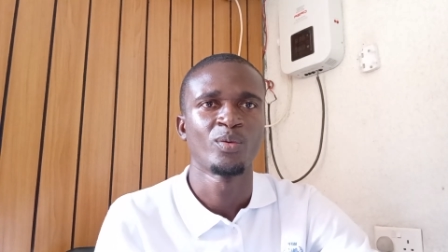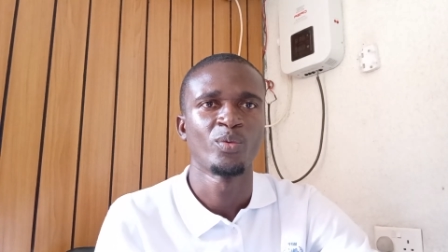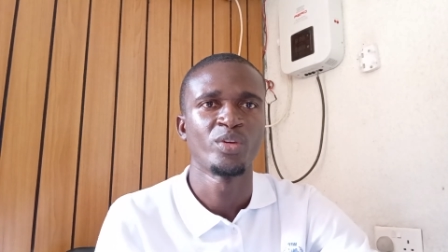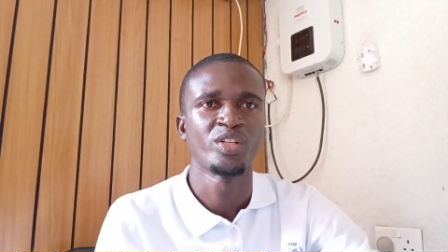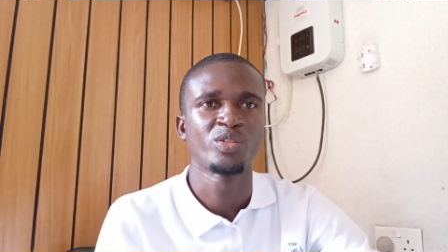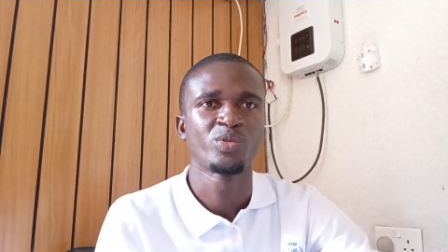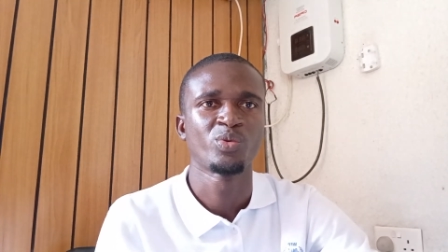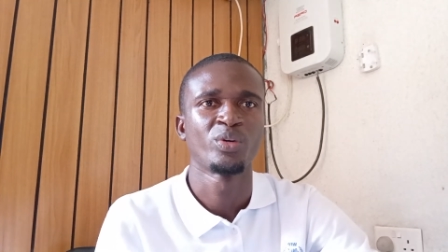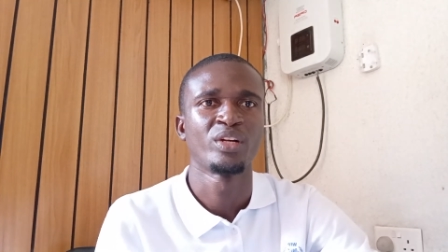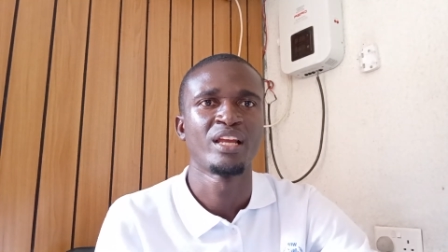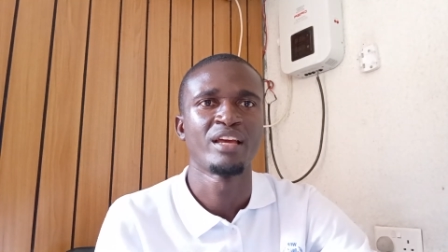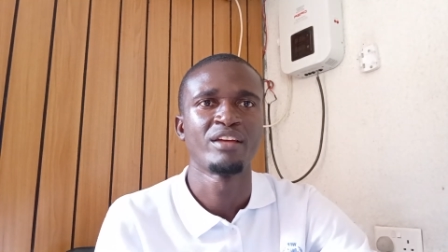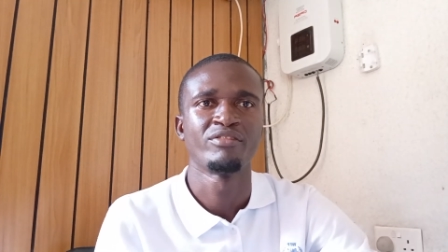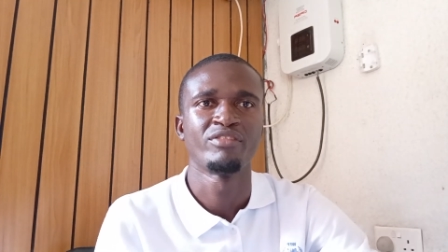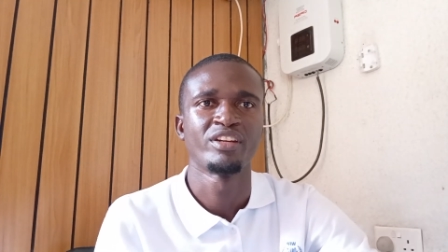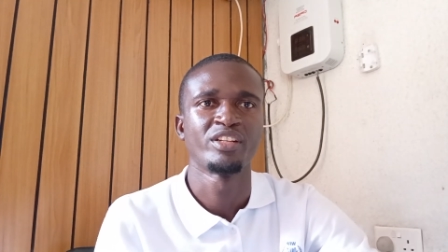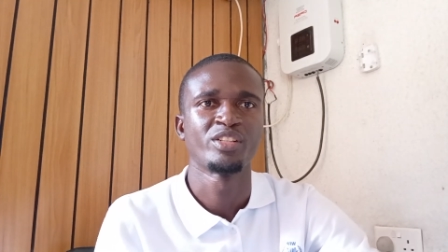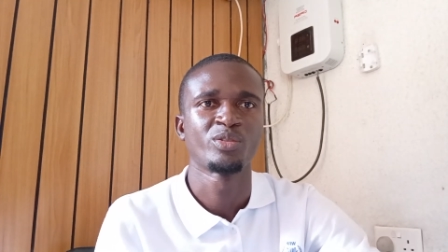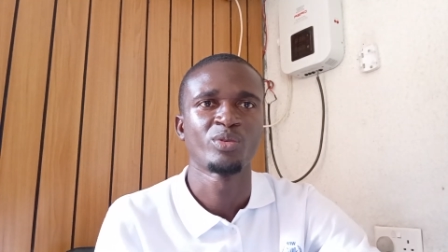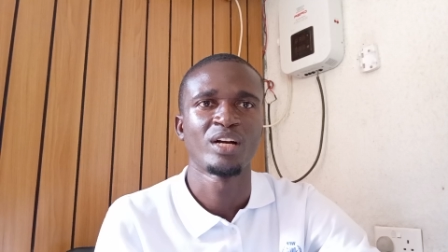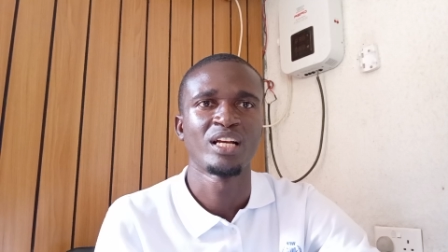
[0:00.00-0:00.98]
which will
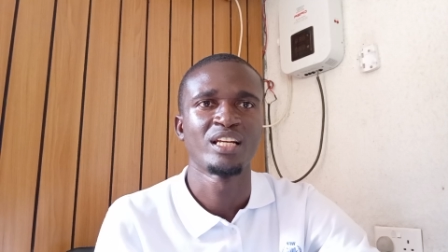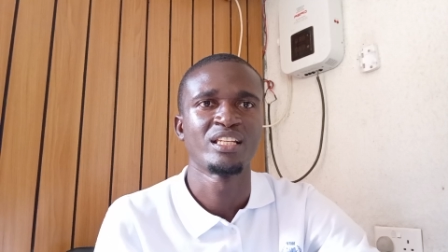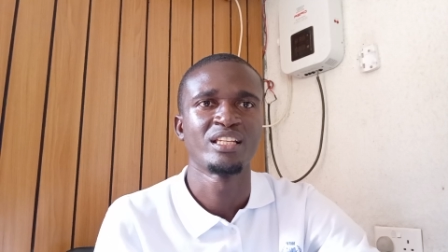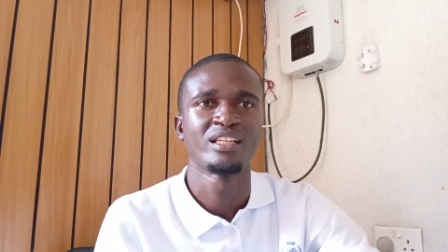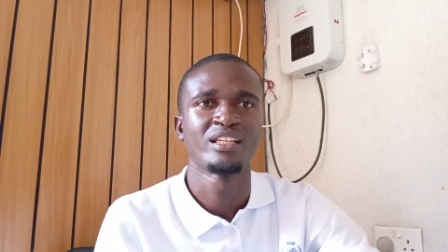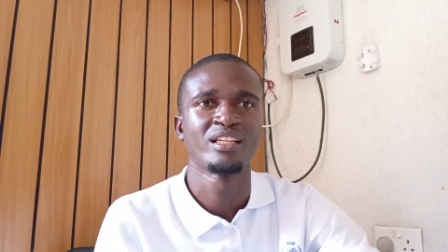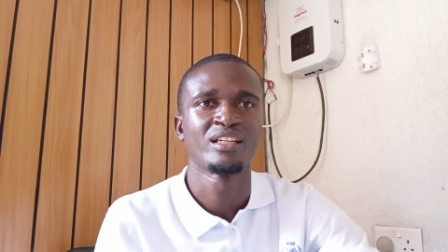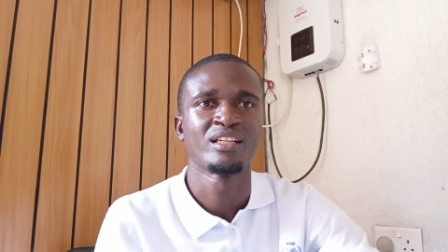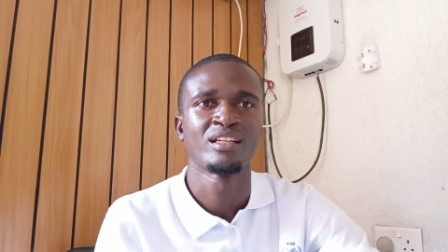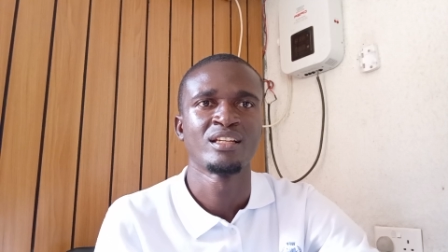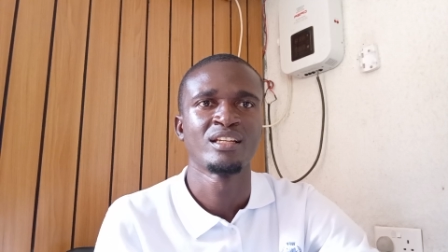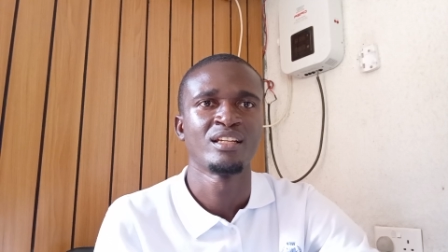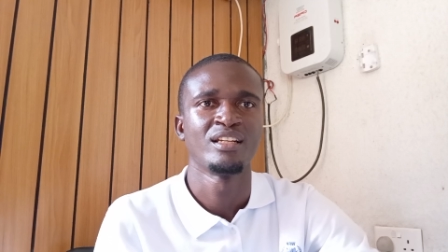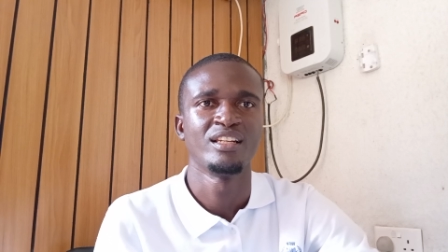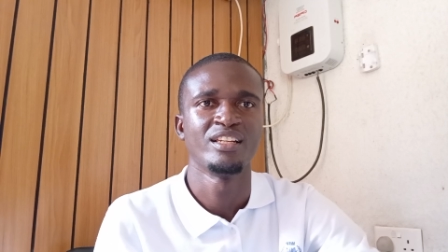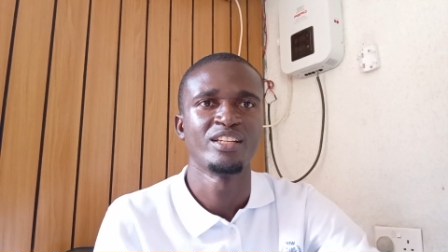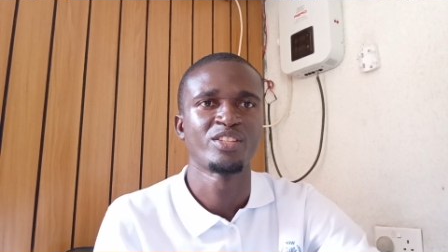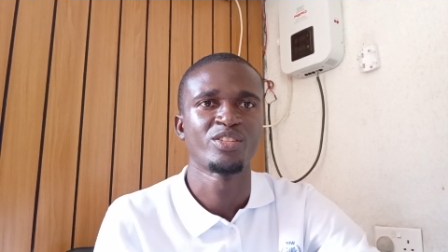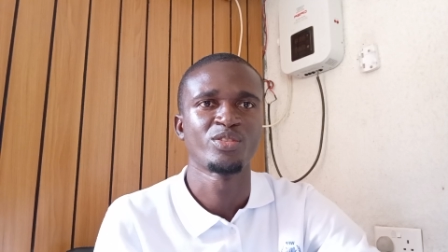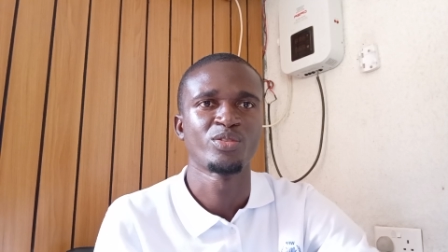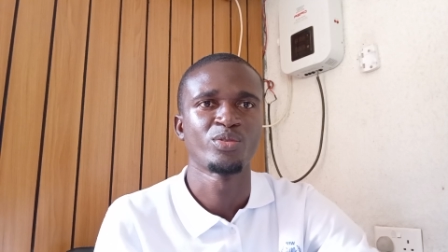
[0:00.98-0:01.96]
eventually
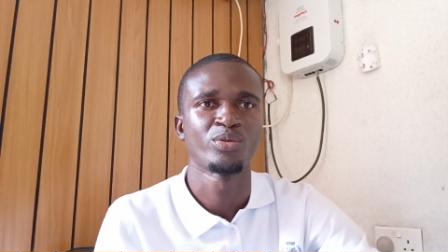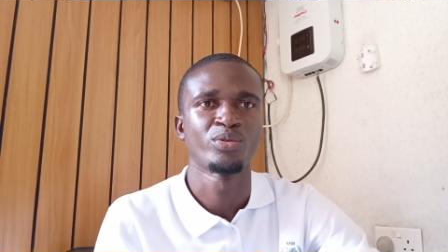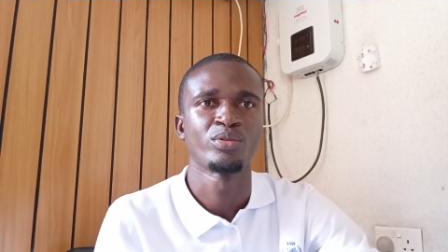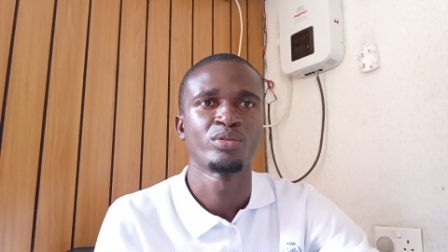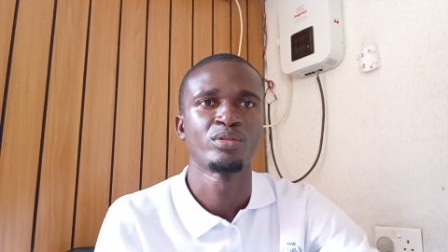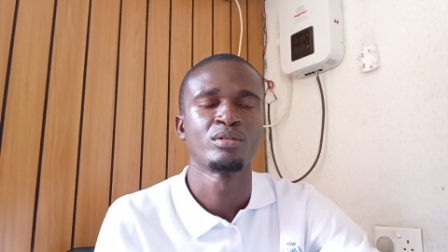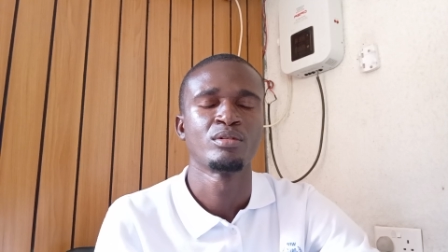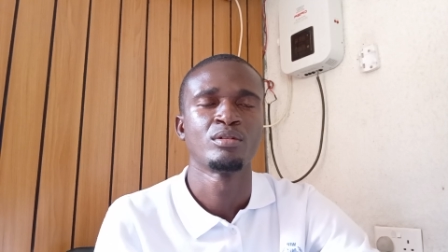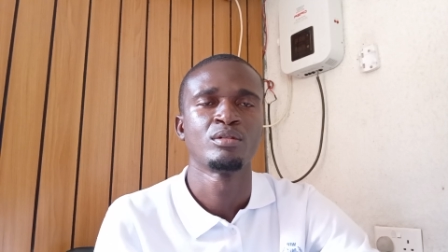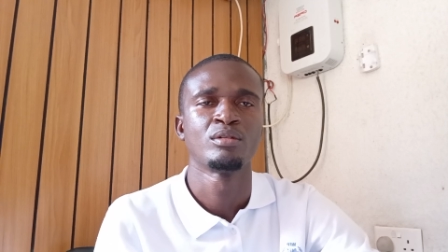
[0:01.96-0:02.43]
lead to